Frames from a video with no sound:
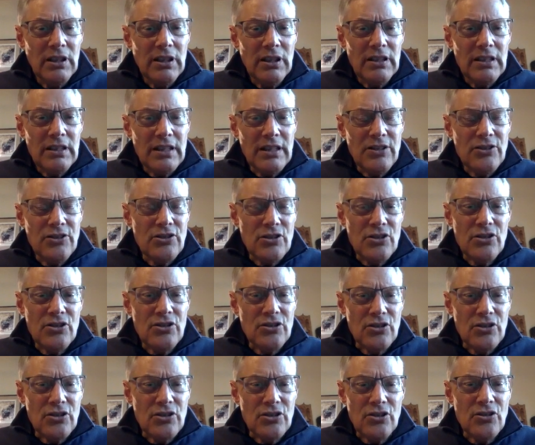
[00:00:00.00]
Things just
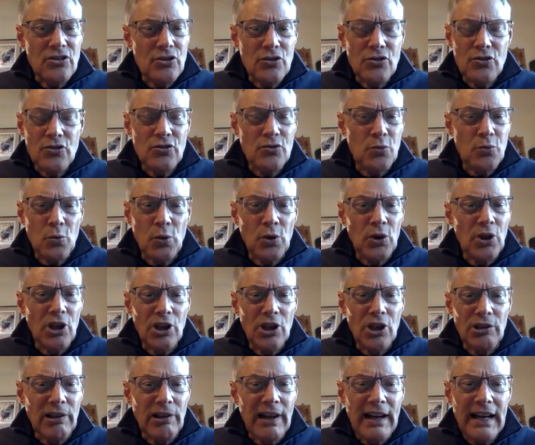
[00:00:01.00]

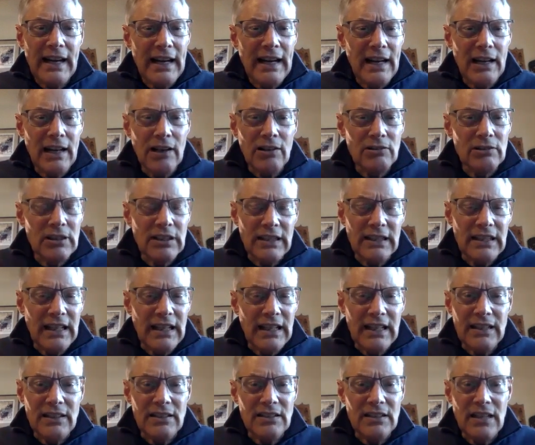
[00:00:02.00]
swirl around, and
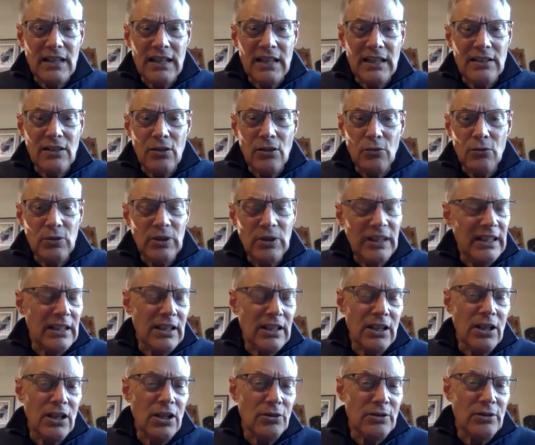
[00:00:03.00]
they only
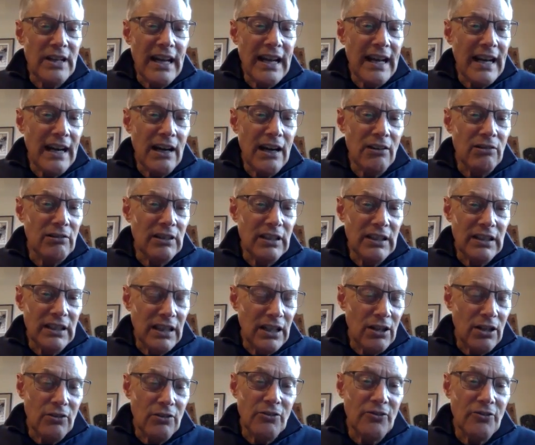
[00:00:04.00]
can go down, and they
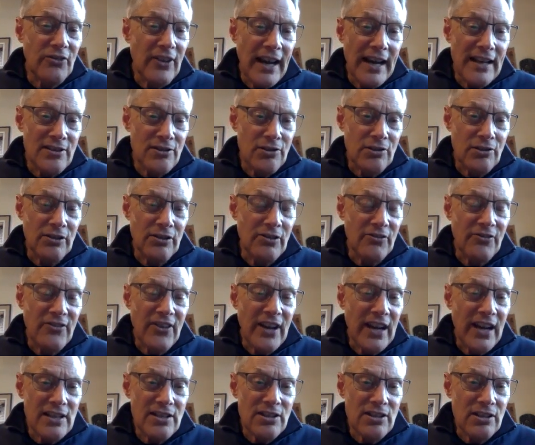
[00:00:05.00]
go faster and
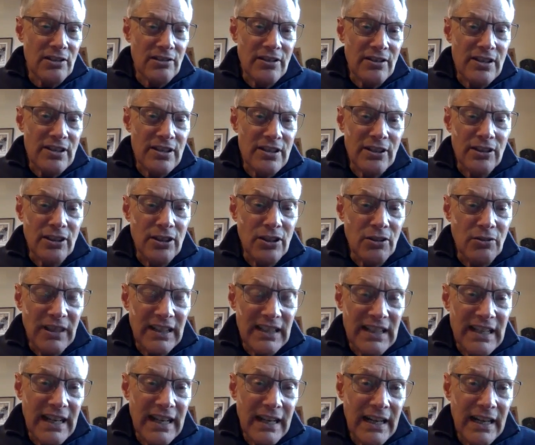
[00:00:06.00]
faster as they're going
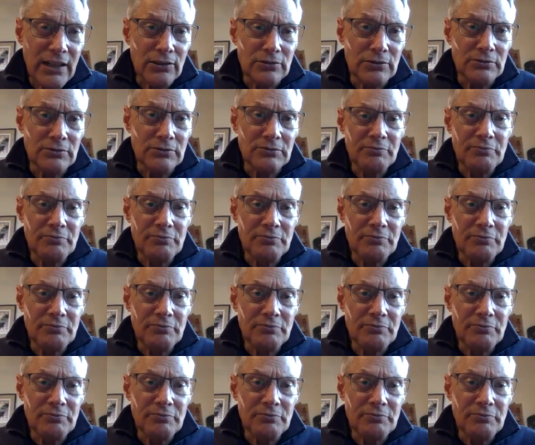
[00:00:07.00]
down.